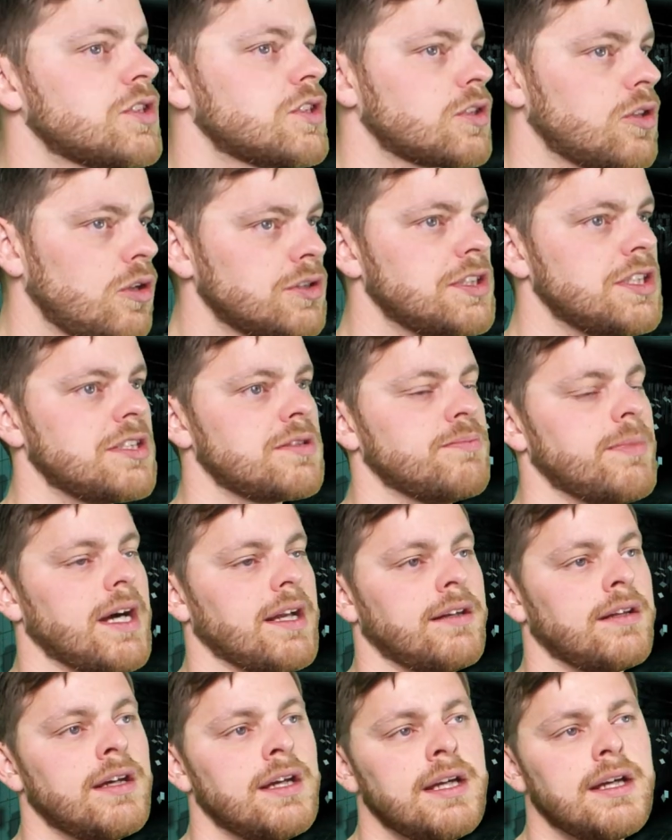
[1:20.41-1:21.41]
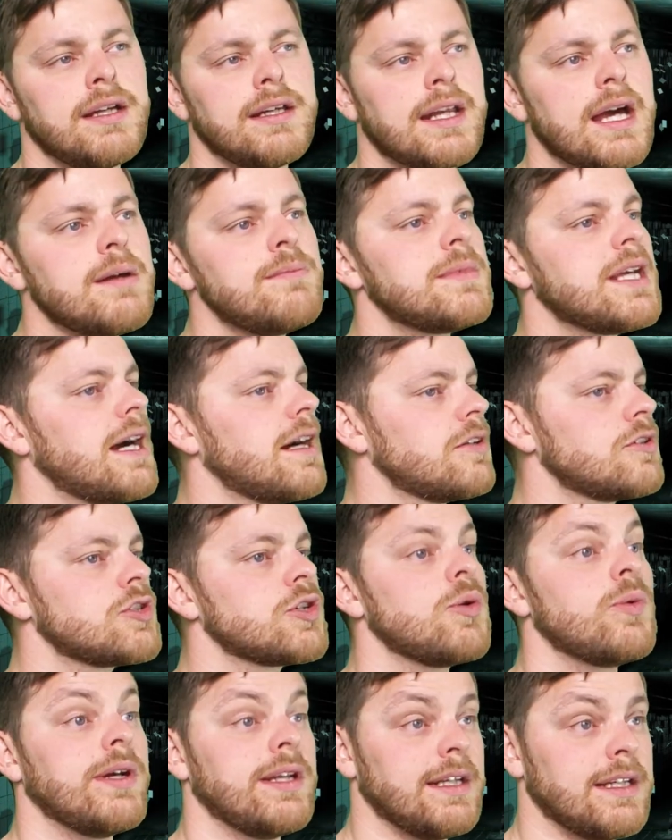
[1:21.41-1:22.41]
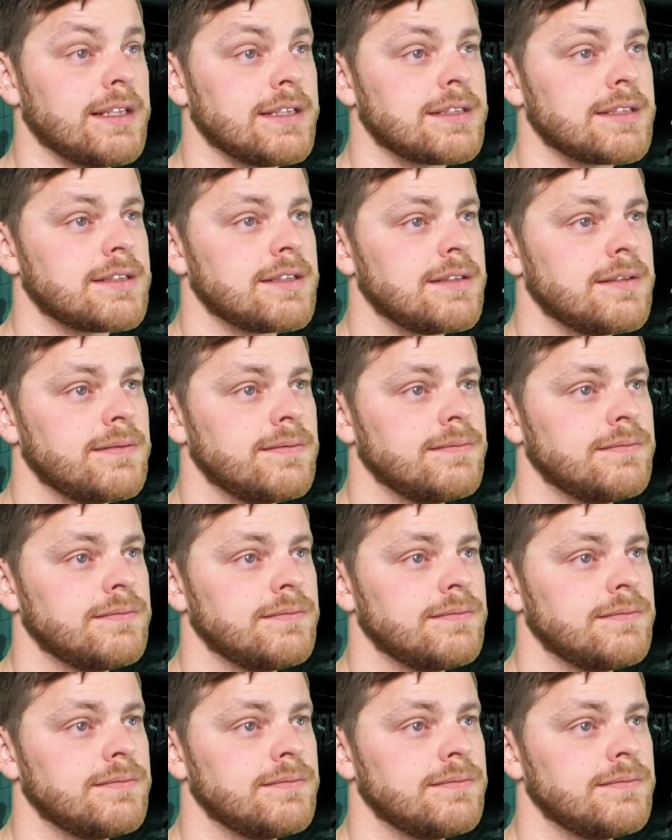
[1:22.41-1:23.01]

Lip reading: Scottish man named Andrew Innes.